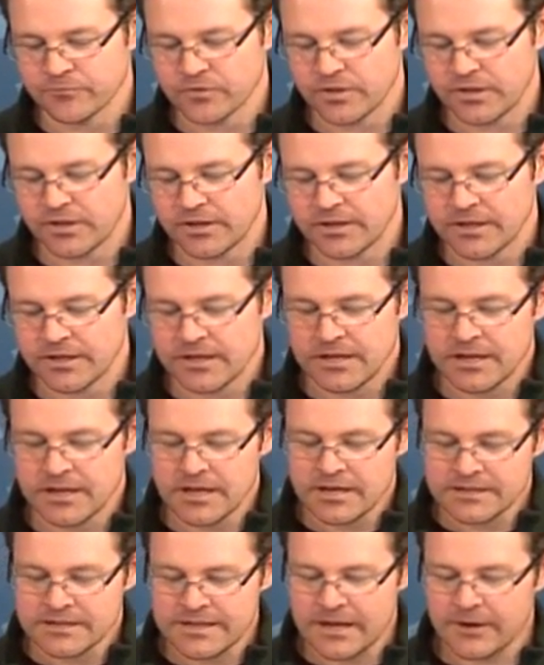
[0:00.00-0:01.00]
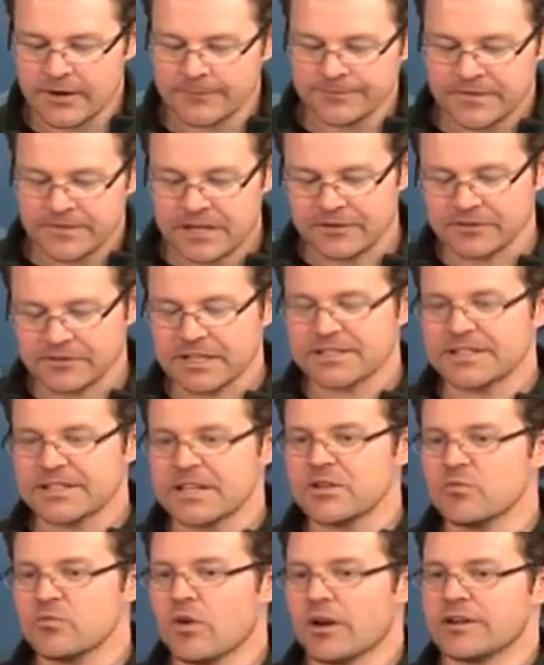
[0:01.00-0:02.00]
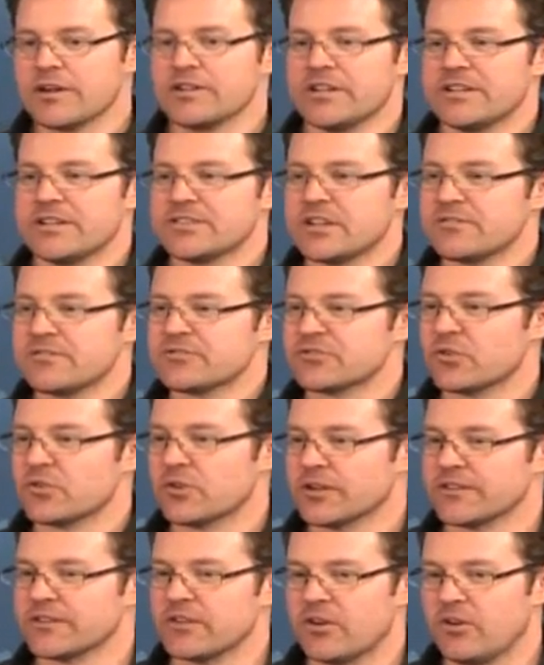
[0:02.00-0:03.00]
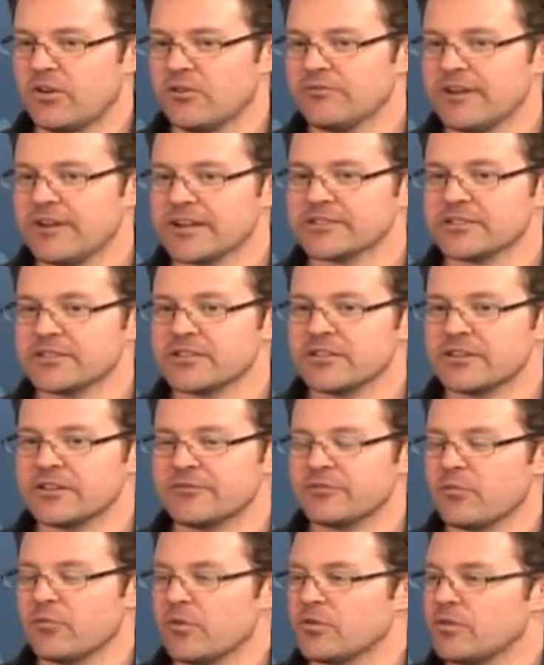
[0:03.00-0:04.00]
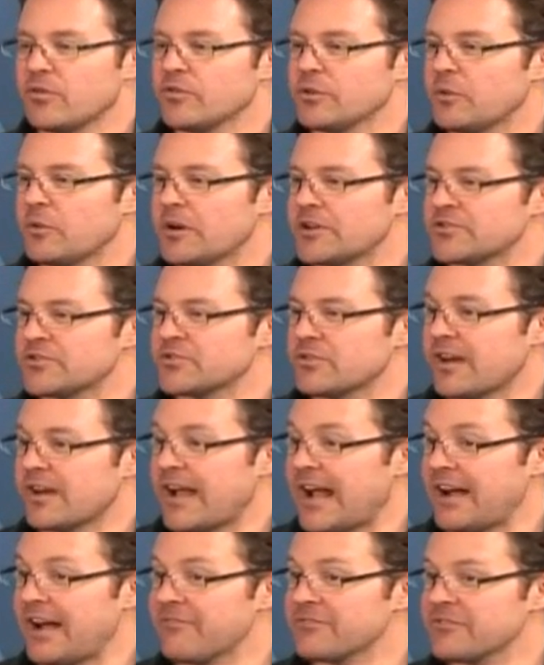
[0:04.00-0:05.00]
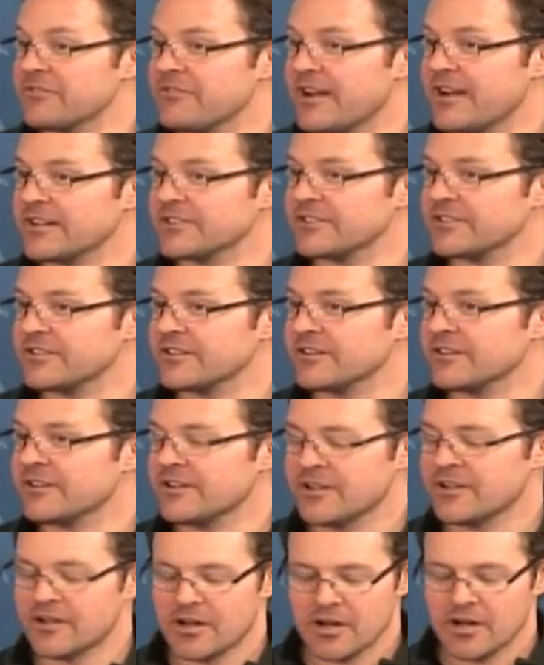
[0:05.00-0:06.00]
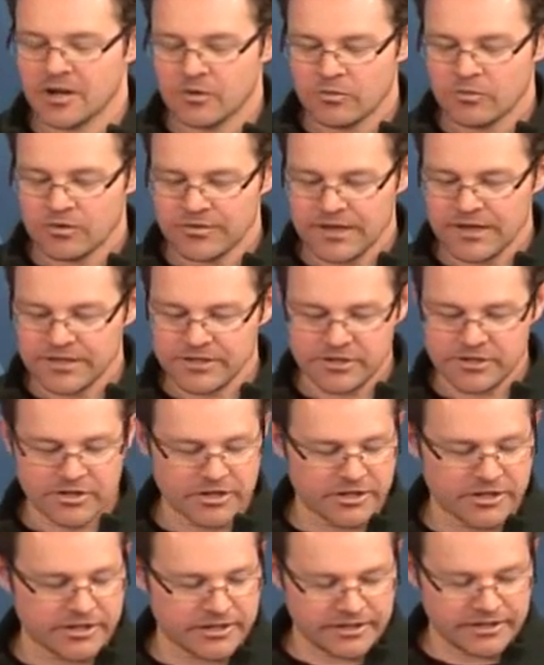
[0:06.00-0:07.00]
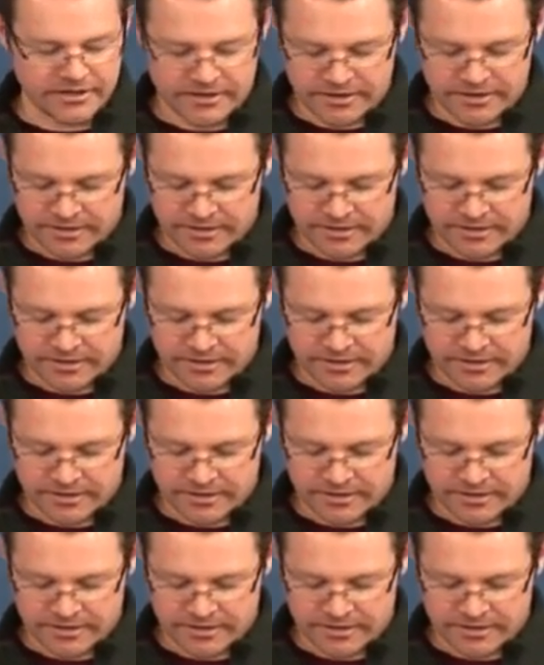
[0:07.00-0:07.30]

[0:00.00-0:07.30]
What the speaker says: Okay. Now, let's say you wanted to, instead of sorting the whole vector, if you only wanted to sort half the vector, well, then you could